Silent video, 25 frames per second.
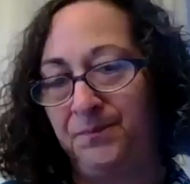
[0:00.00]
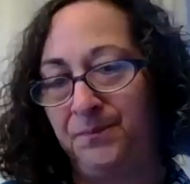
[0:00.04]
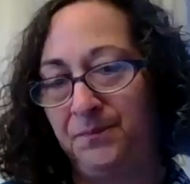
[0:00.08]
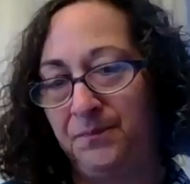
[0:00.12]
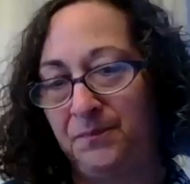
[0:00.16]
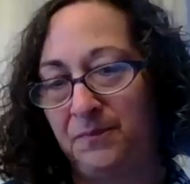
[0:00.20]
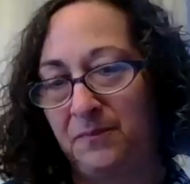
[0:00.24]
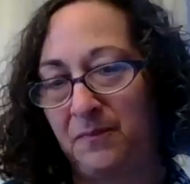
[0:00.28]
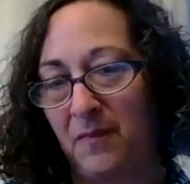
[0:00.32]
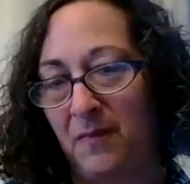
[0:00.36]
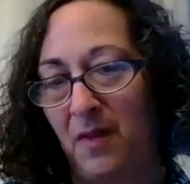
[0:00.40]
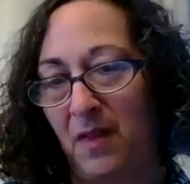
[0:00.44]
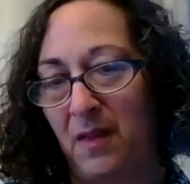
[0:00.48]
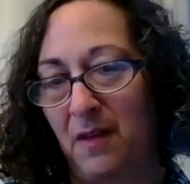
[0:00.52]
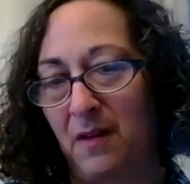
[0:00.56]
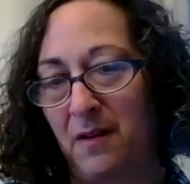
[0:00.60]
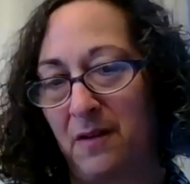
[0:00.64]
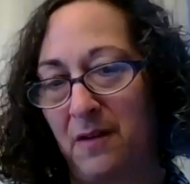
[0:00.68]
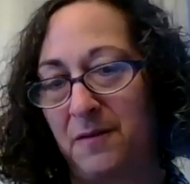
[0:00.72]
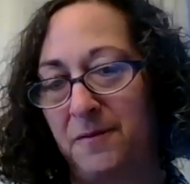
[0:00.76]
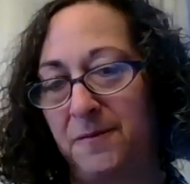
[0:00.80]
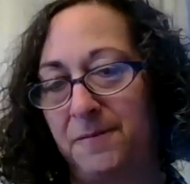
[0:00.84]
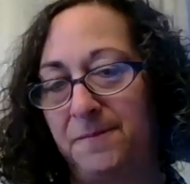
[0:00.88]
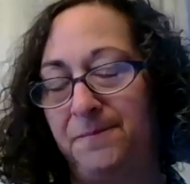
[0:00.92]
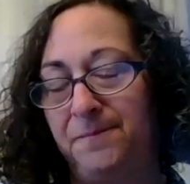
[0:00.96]
right now
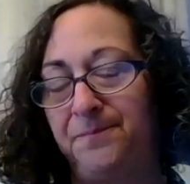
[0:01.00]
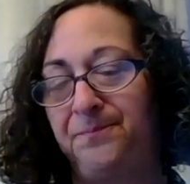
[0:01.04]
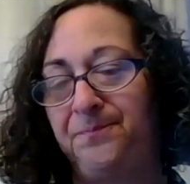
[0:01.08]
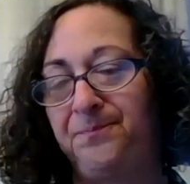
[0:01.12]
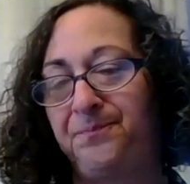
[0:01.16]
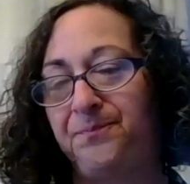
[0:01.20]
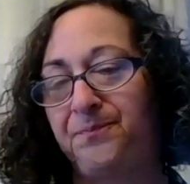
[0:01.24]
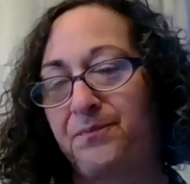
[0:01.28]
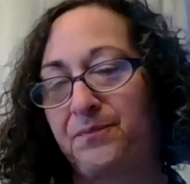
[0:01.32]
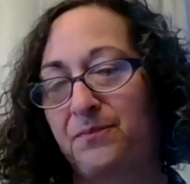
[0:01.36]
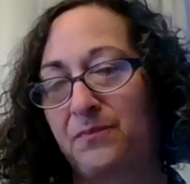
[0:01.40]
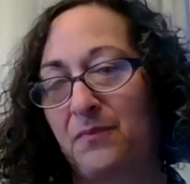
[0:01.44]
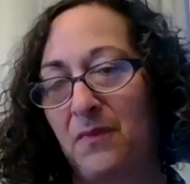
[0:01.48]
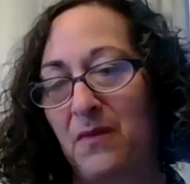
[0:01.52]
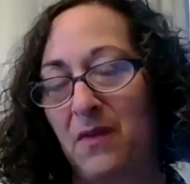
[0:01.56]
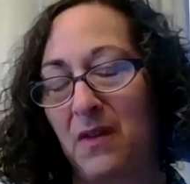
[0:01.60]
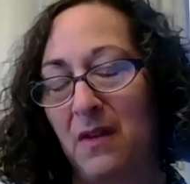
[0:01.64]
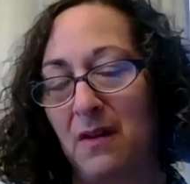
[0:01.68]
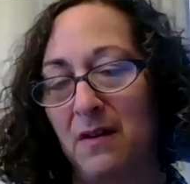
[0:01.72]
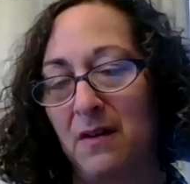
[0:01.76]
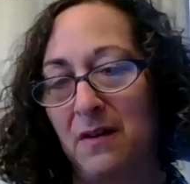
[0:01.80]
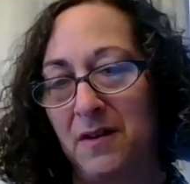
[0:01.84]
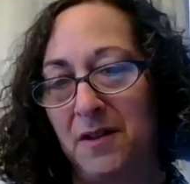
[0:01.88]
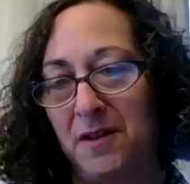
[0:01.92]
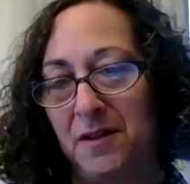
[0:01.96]
in town, and
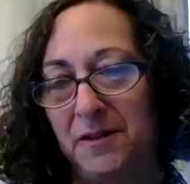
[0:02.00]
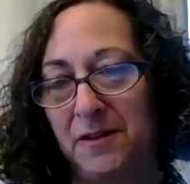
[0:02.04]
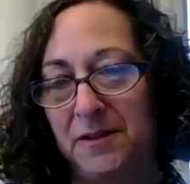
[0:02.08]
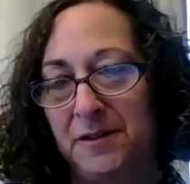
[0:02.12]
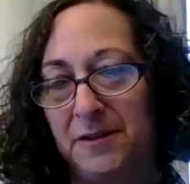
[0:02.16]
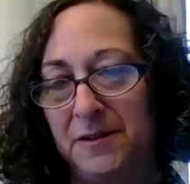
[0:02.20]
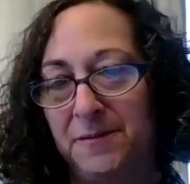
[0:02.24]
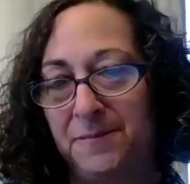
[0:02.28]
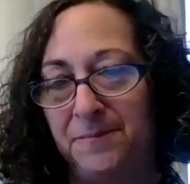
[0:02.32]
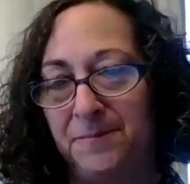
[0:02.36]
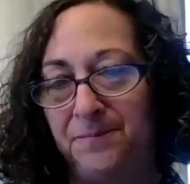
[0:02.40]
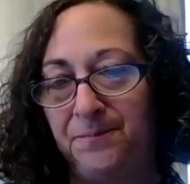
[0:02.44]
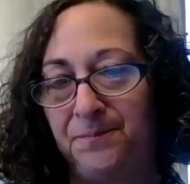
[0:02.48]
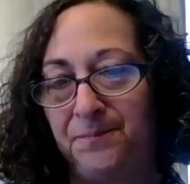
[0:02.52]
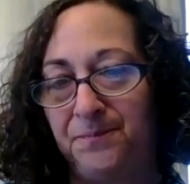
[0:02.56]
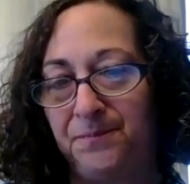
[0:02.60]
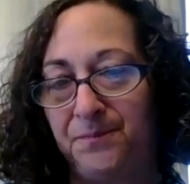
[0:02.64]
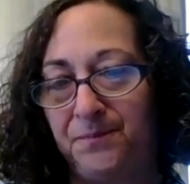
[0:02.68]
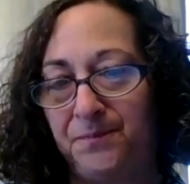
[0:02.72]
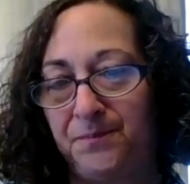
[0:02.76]
64 are active,